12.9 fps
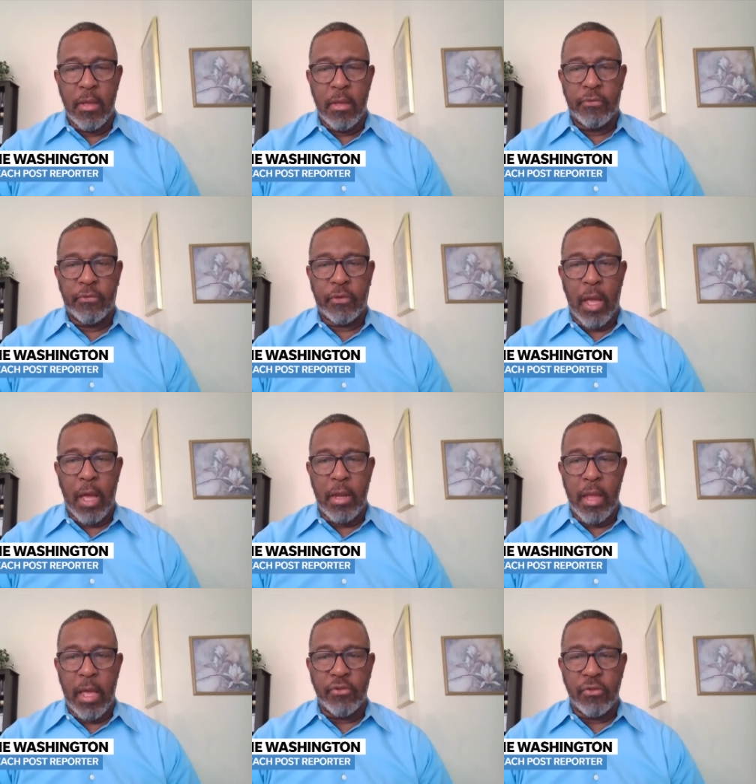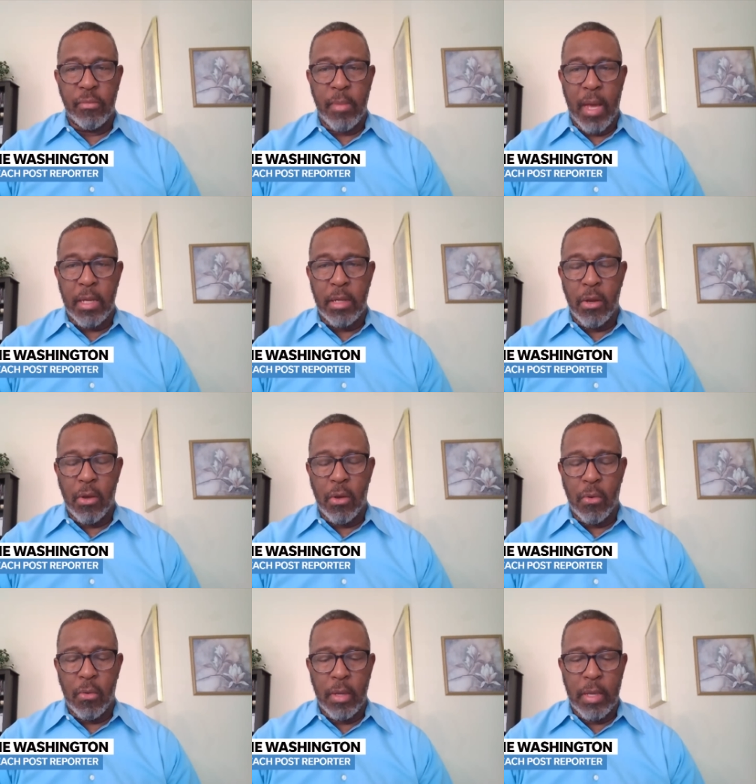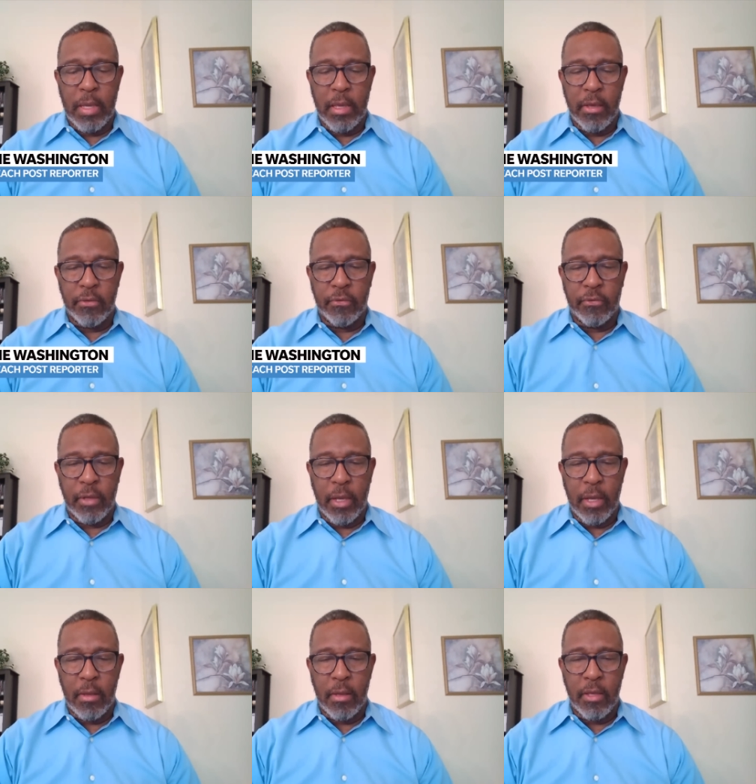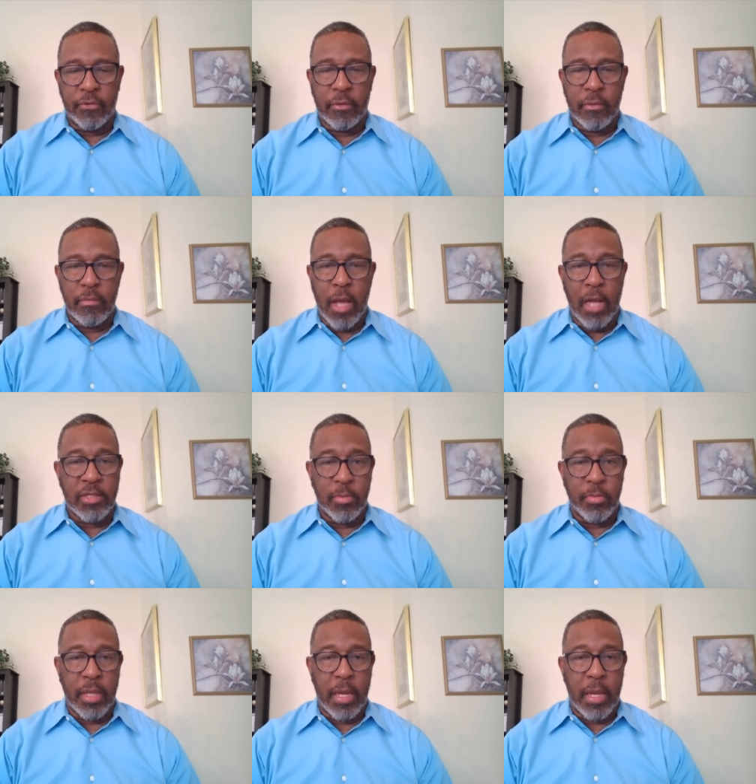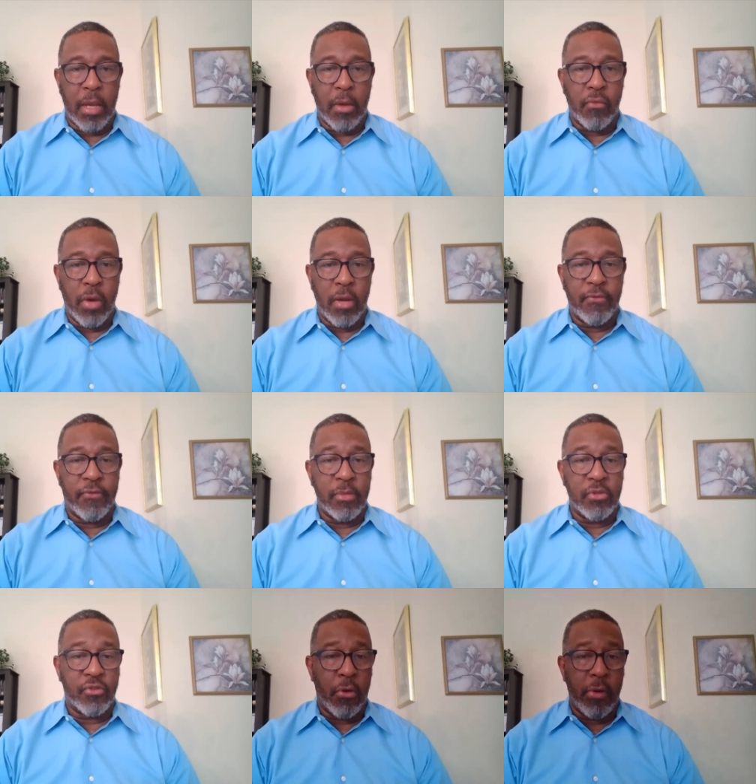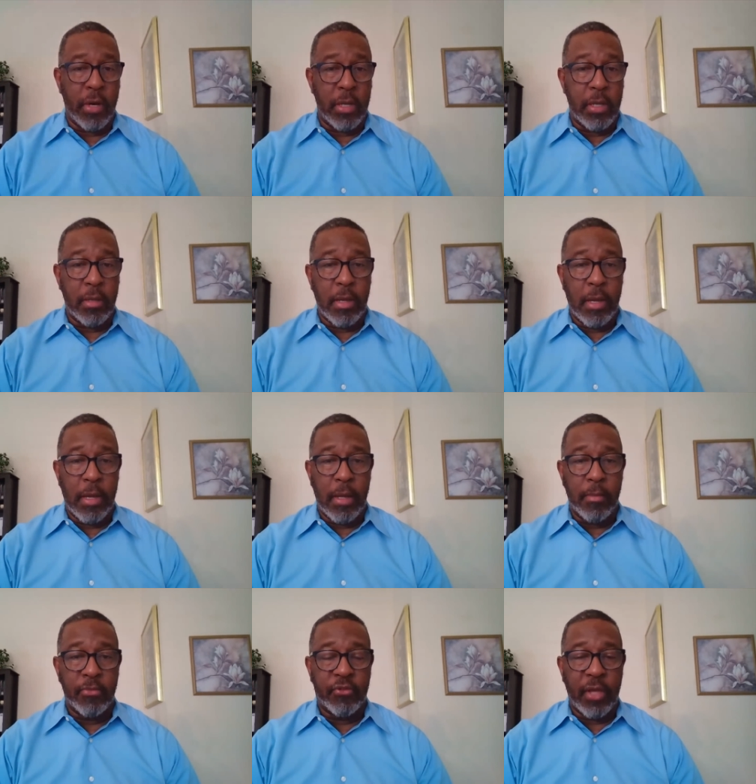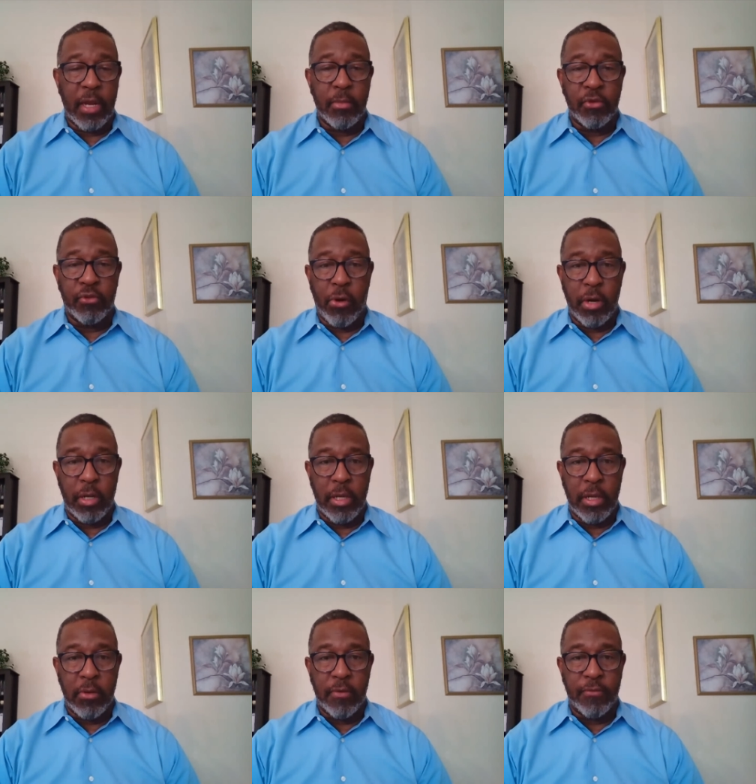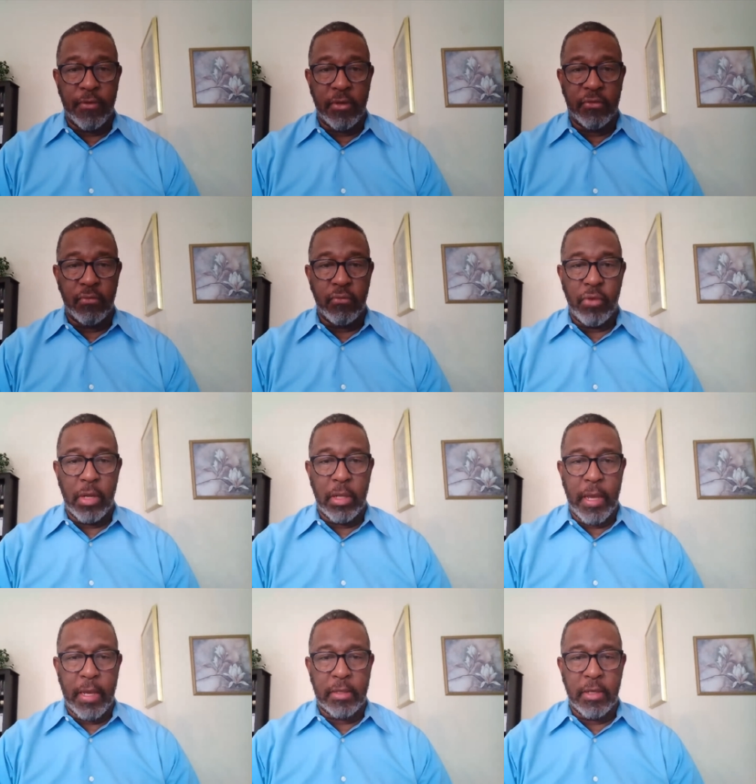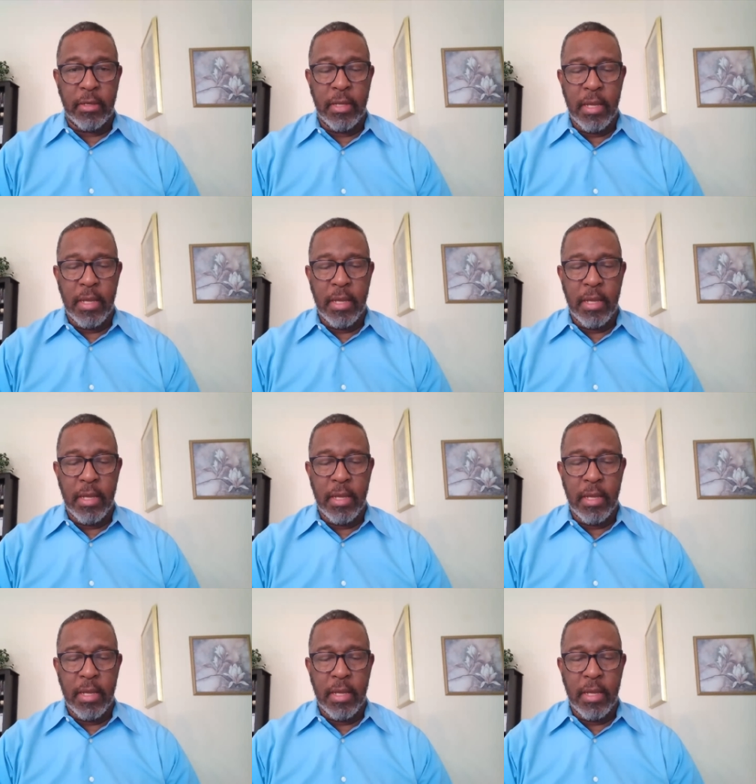Scott, as you might know, is contemplating a run for Senate Majority Leader if he's reelected.